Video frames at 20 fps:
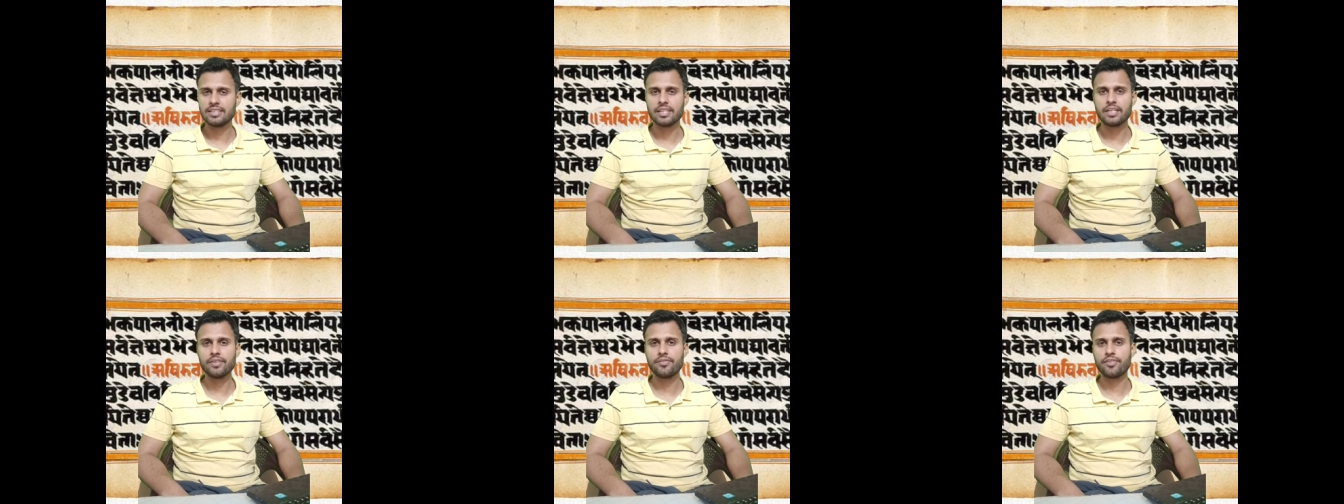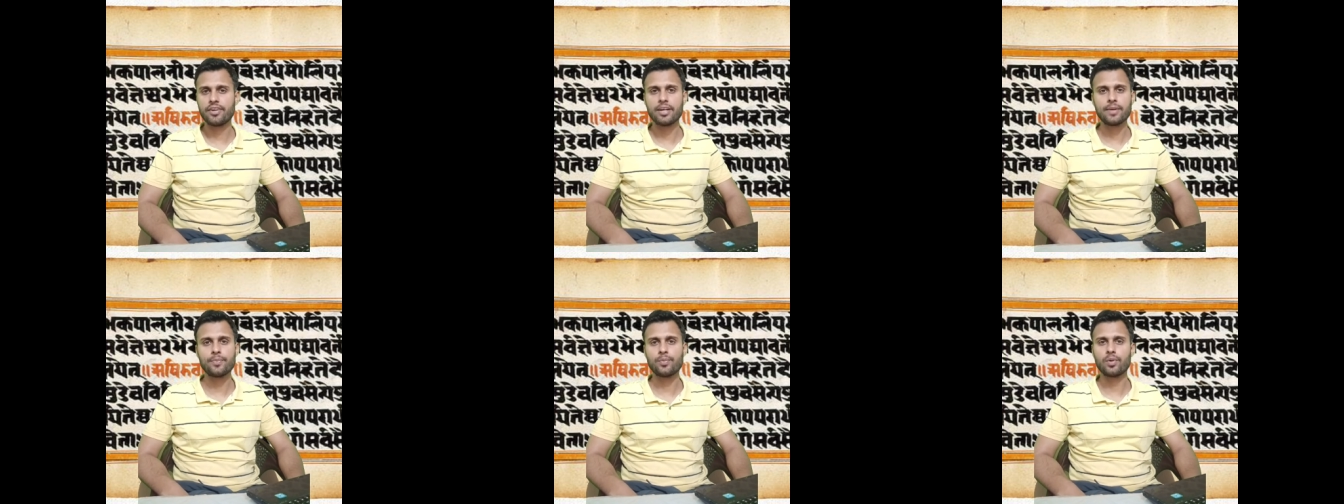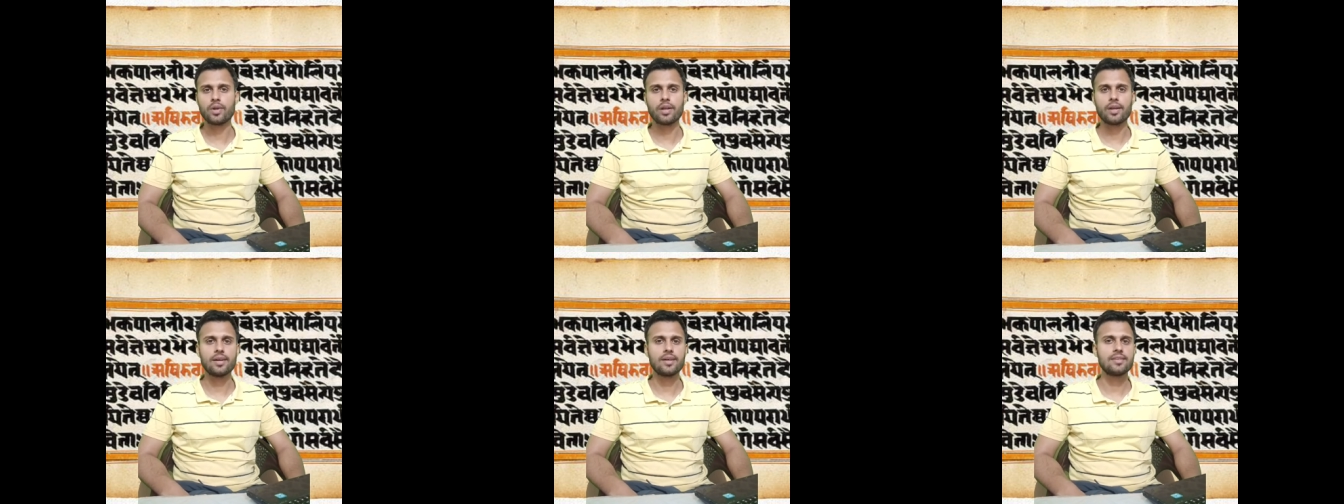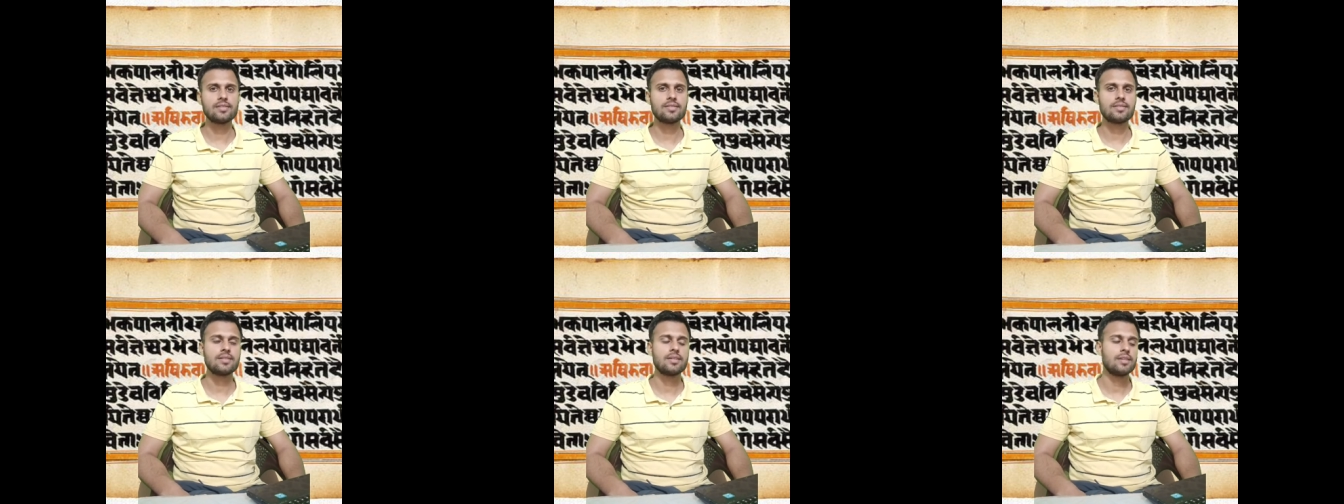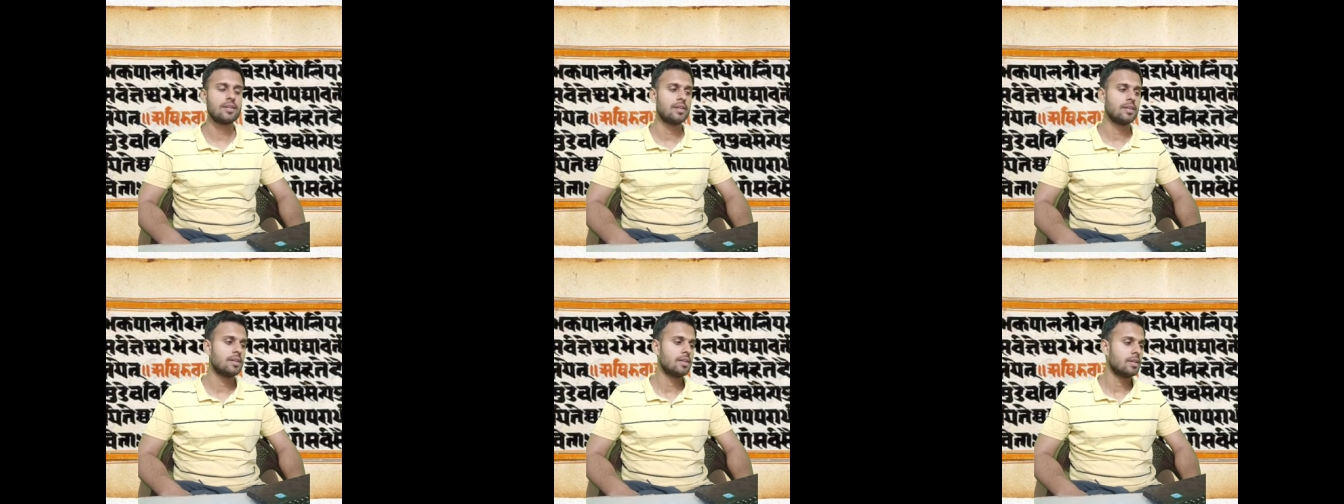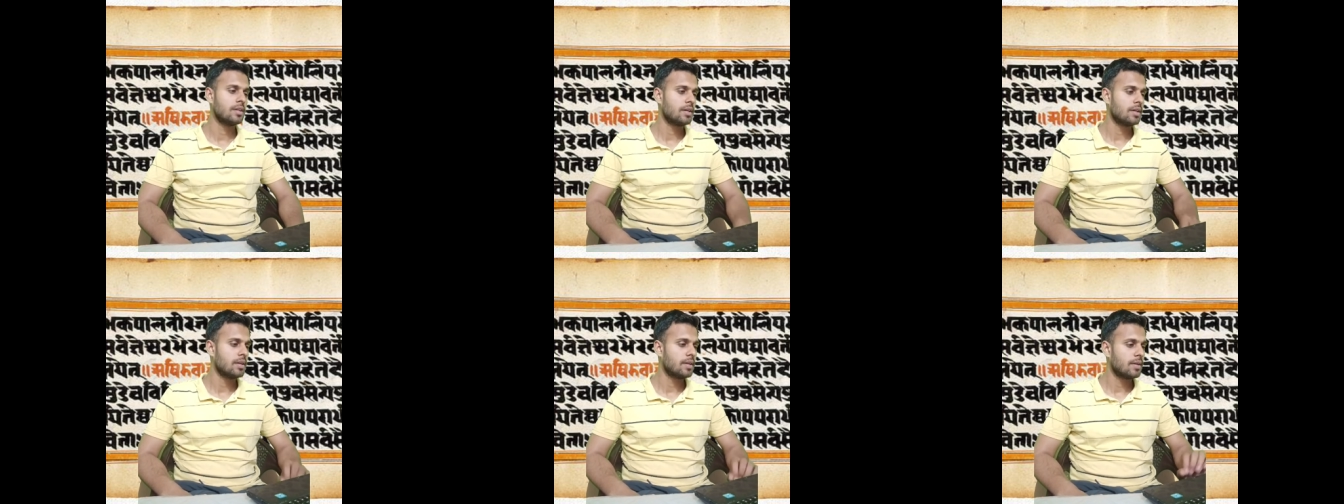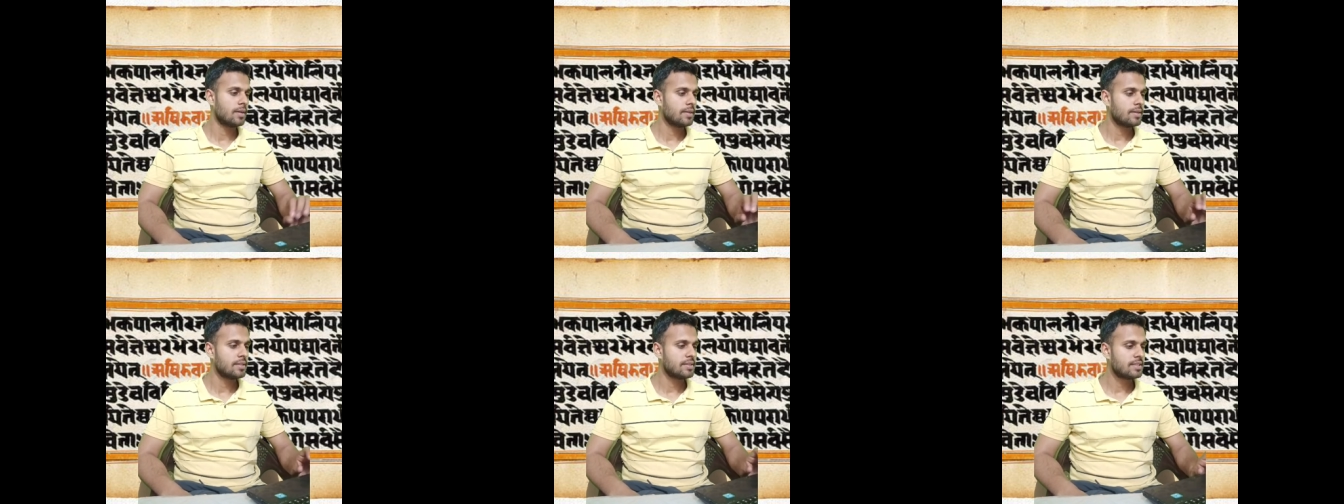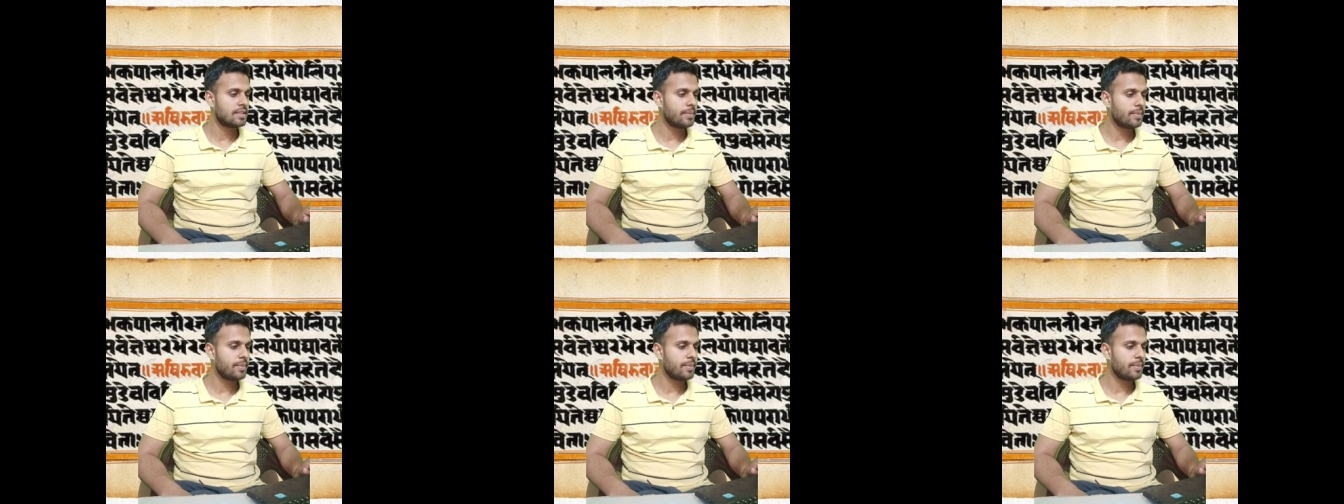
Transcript: untouchables, etc., is mentioned in